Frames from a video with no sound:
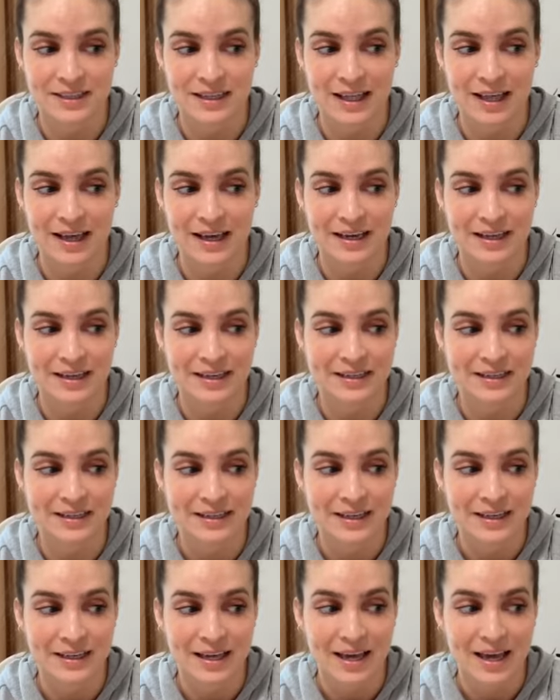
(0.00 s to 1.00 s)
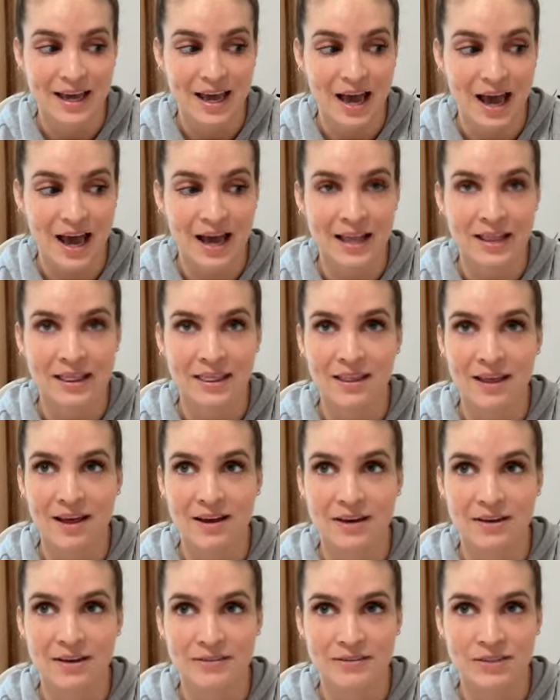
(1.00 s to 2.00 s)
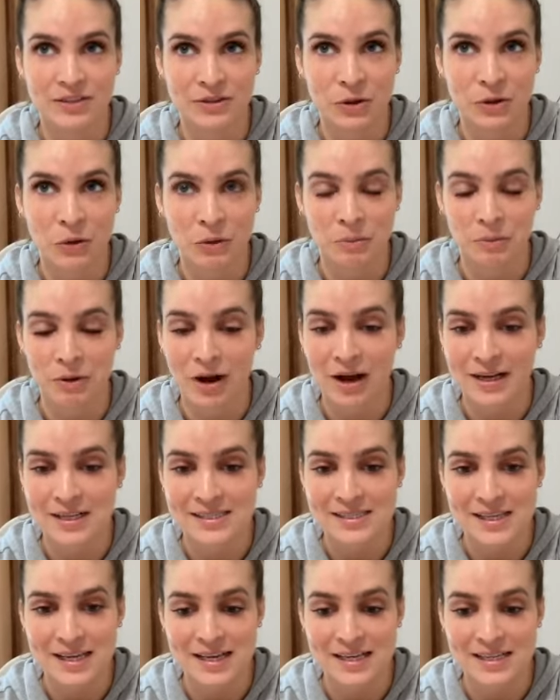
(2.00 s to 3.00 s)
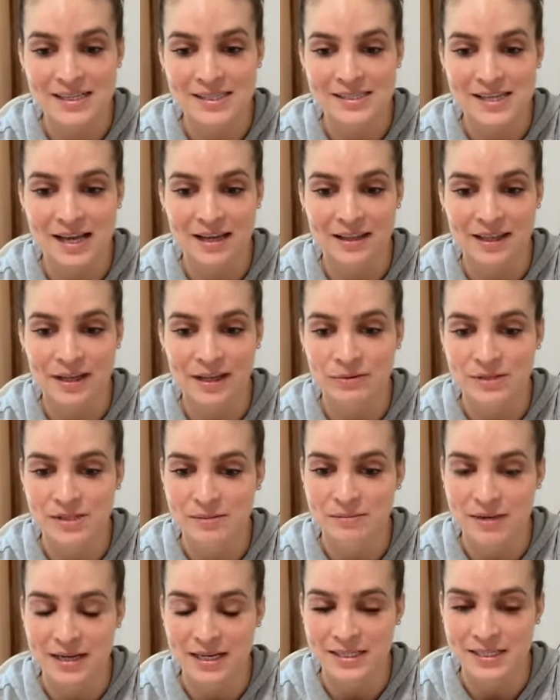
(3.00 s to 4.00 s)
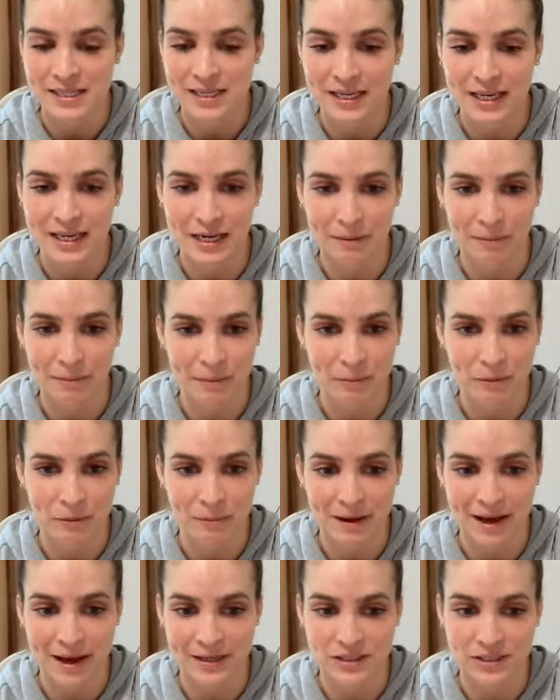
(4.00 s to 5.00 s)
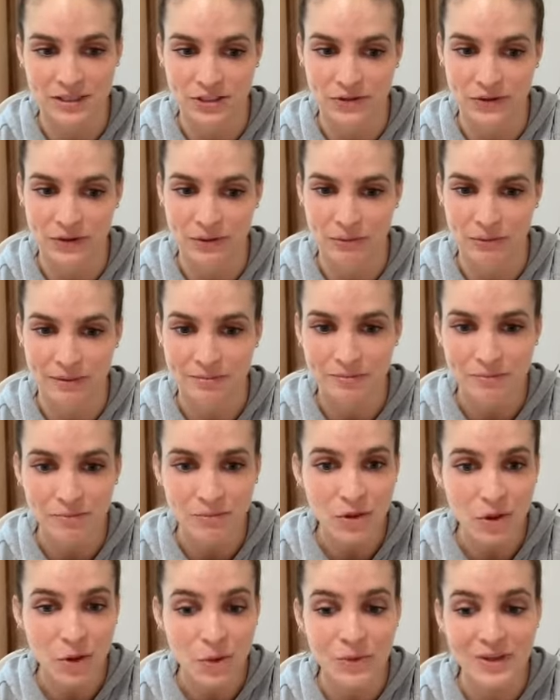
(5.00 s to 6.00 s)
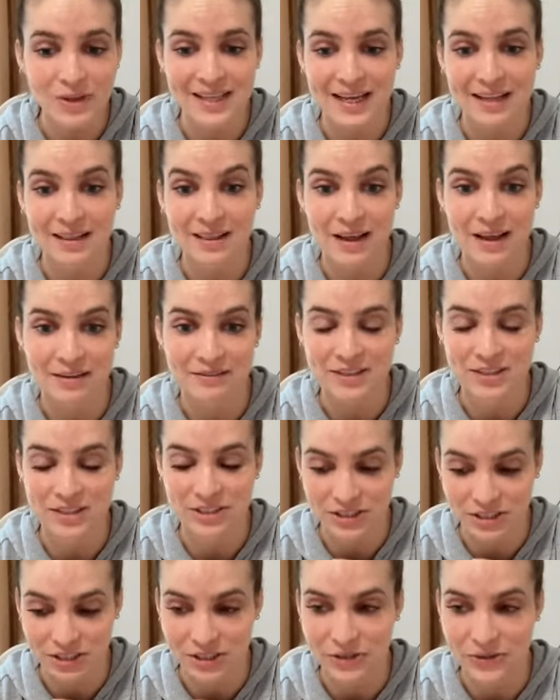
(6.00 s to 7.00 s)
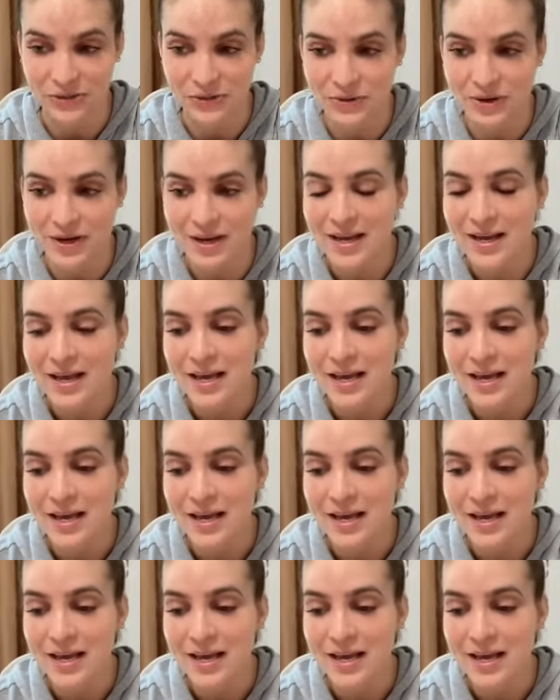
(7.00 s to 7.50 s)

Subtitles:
like I loved the whole process. I thought it was amazing getting people back to doing what they love to do.